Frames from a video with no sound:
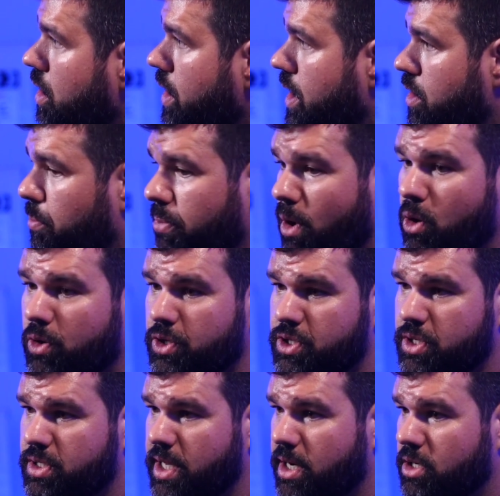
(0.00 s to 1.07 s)
And the brokerage
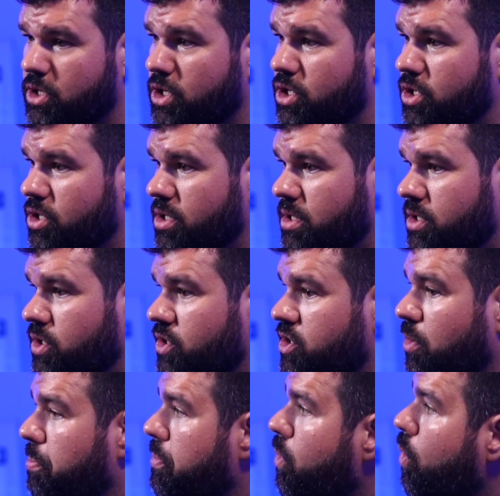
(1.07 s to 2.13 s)
is there to
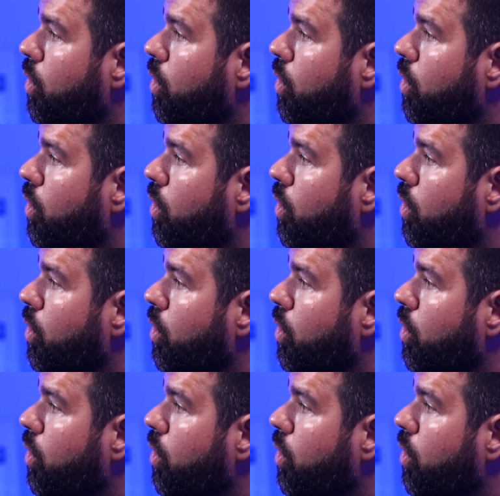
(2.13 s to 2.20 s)
support,